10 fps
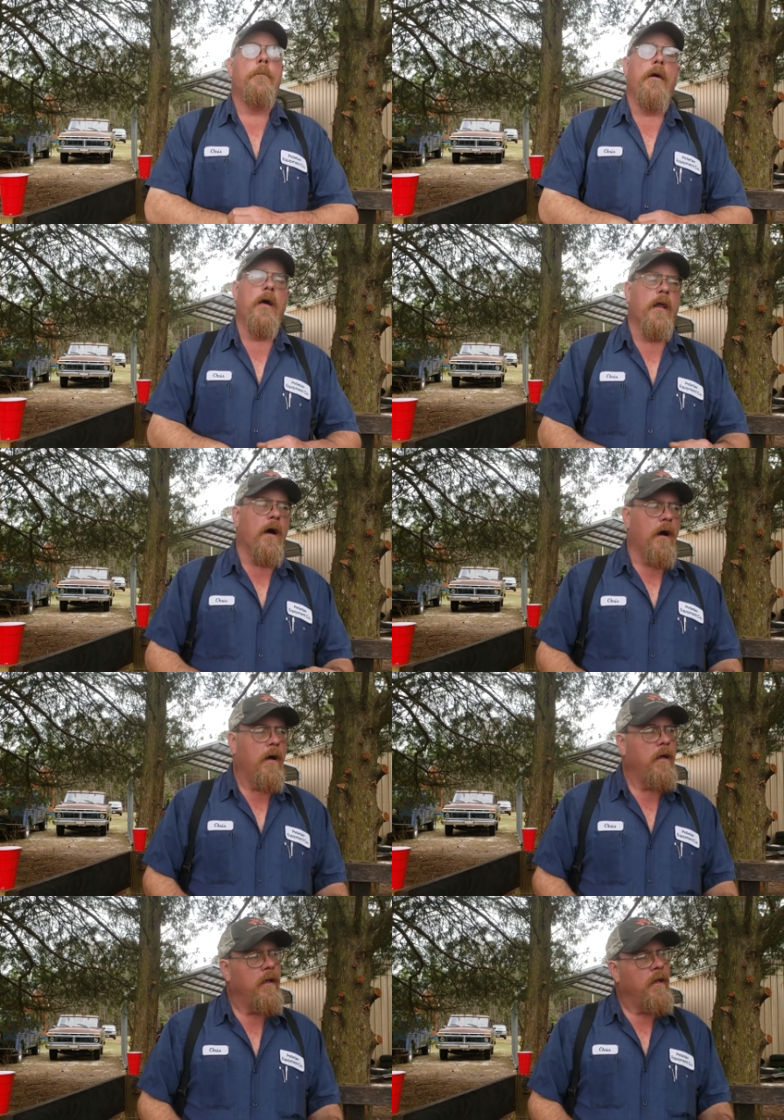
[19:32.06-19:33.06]
but uh,
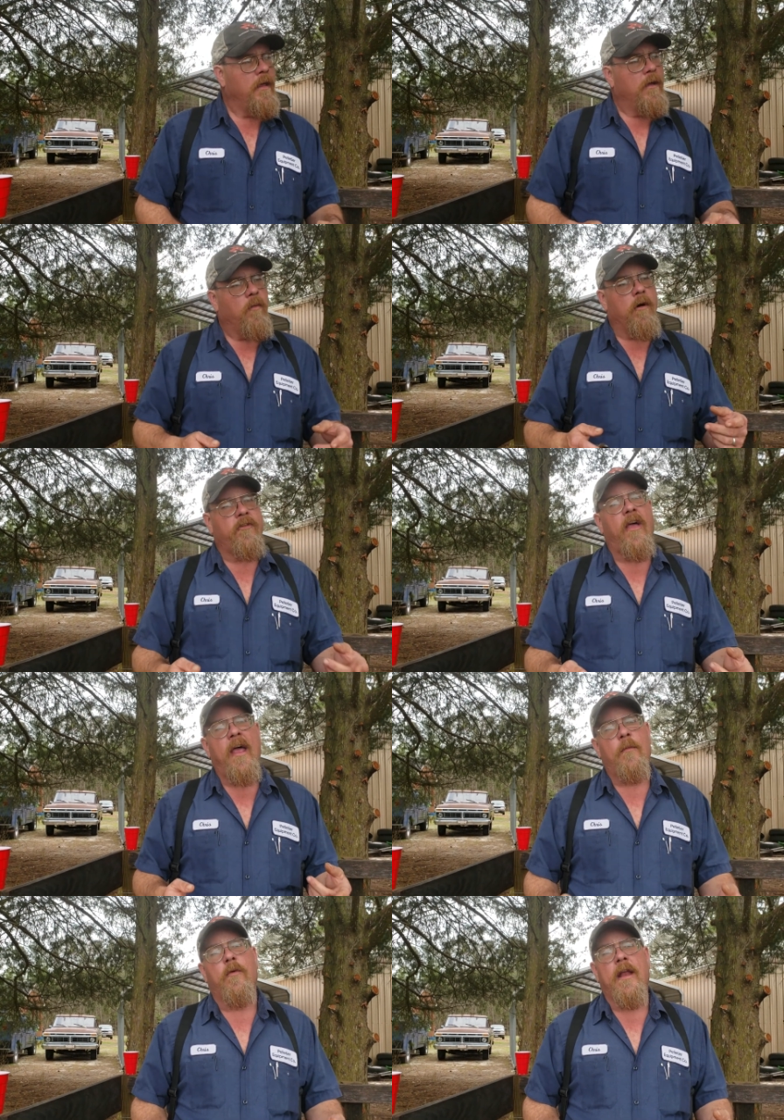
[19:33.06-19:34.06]
what's
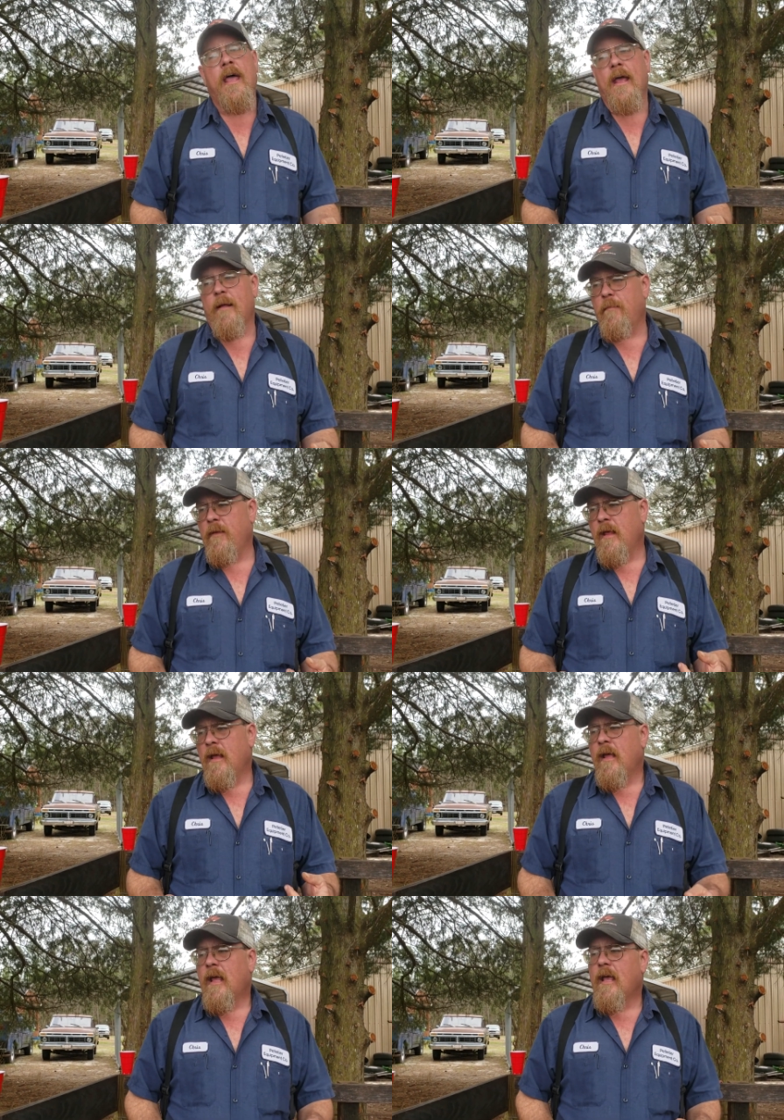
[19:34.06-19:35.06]
happened with that
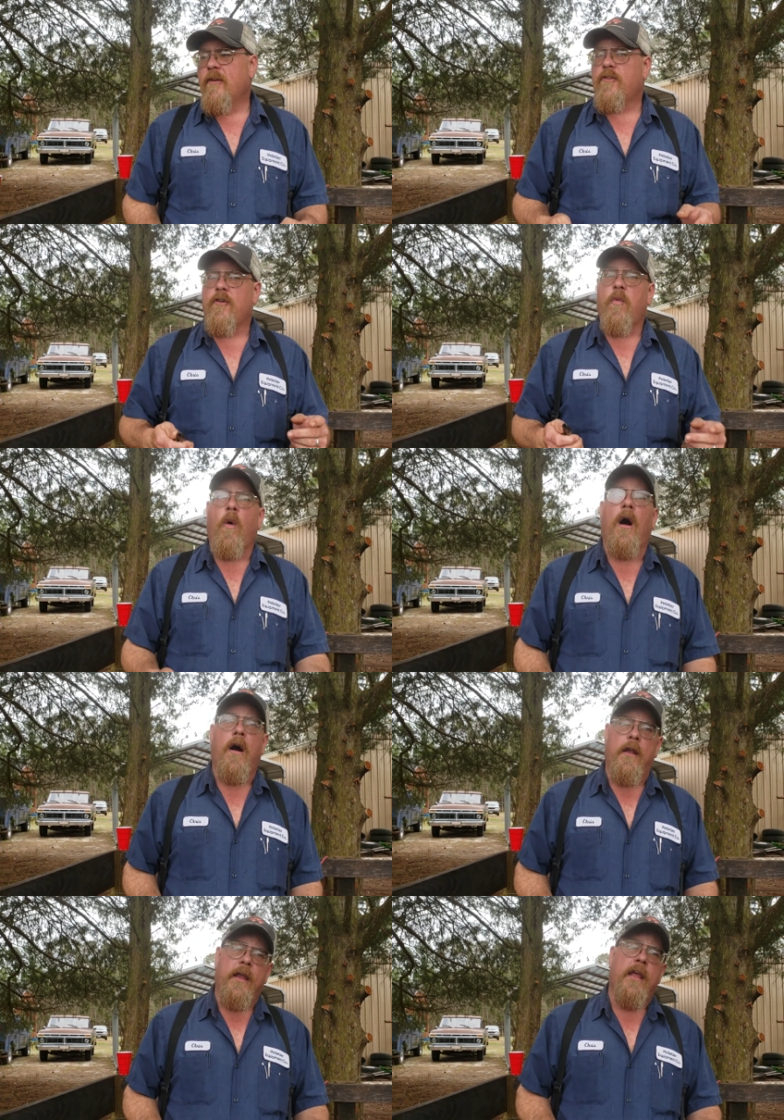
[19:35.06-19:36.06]
is the
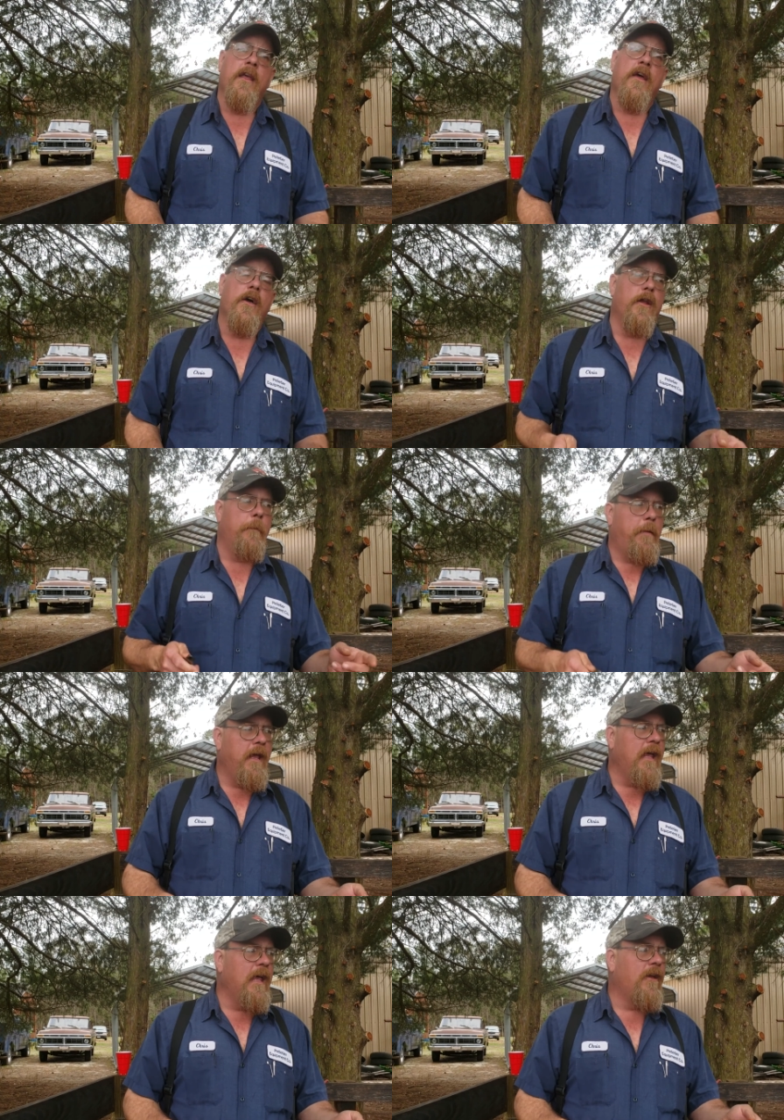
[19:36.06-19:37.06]
quality of the
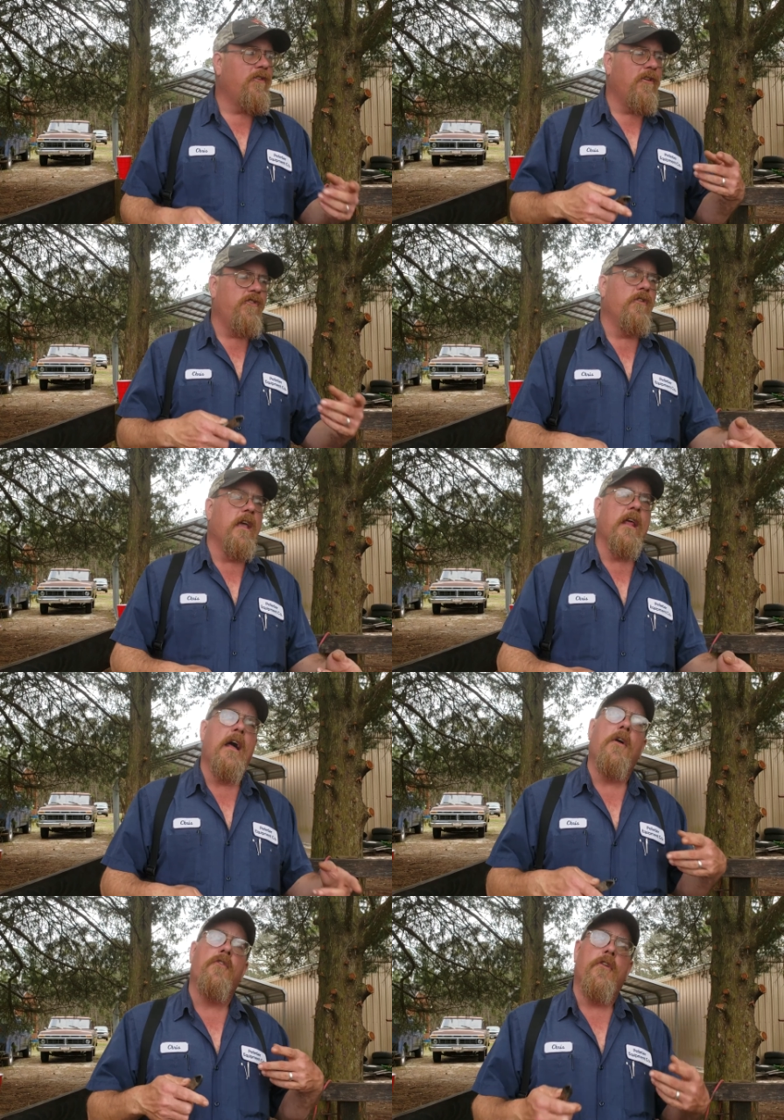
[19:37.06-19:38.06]
pigs that you get
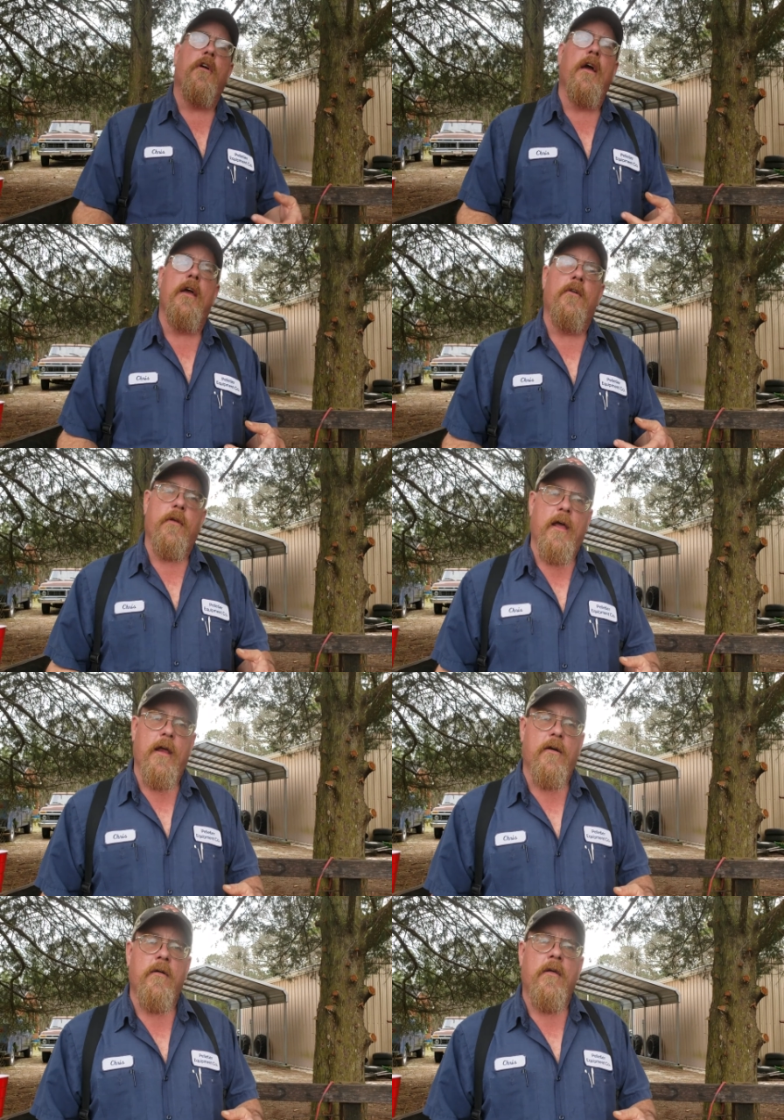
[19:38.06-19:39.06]
off the ground
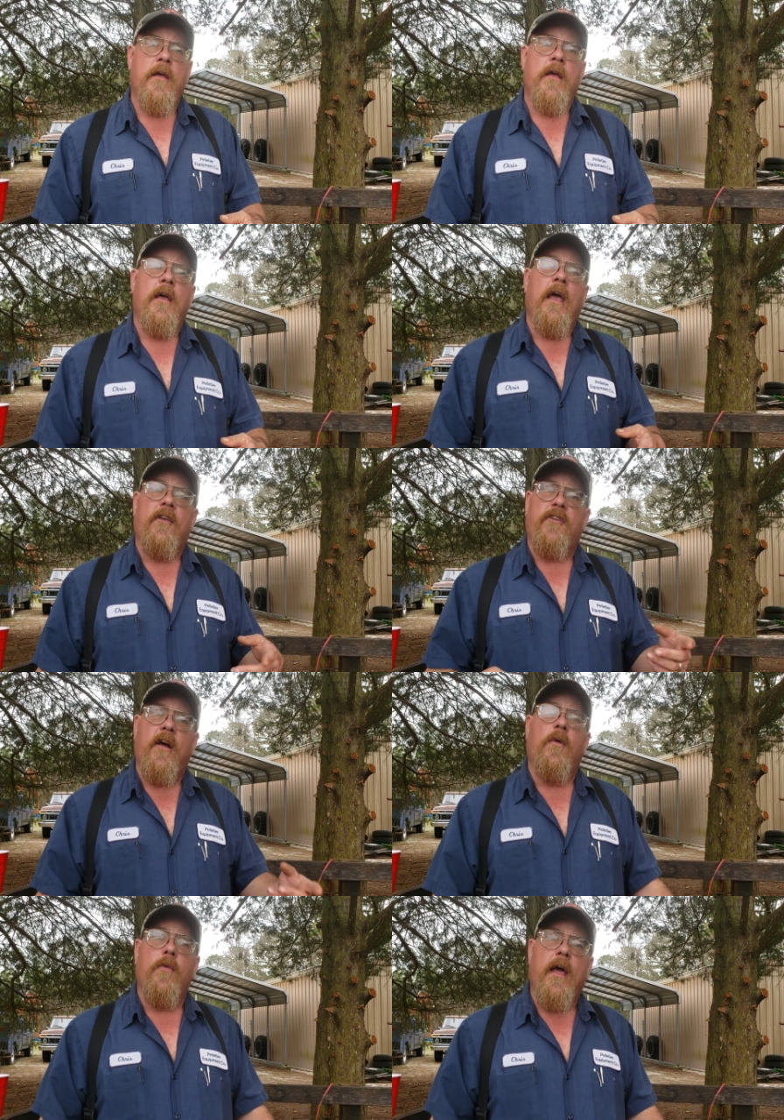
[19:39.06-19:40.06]
now has
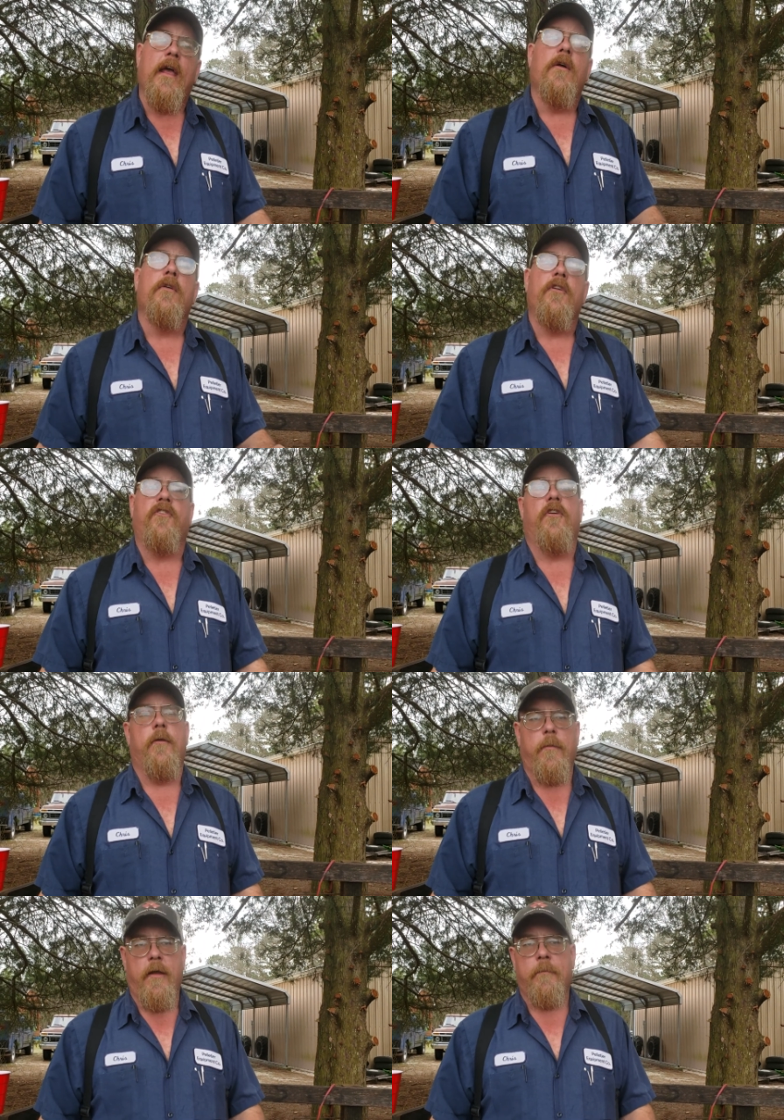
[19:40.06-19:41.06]
gone down considerably.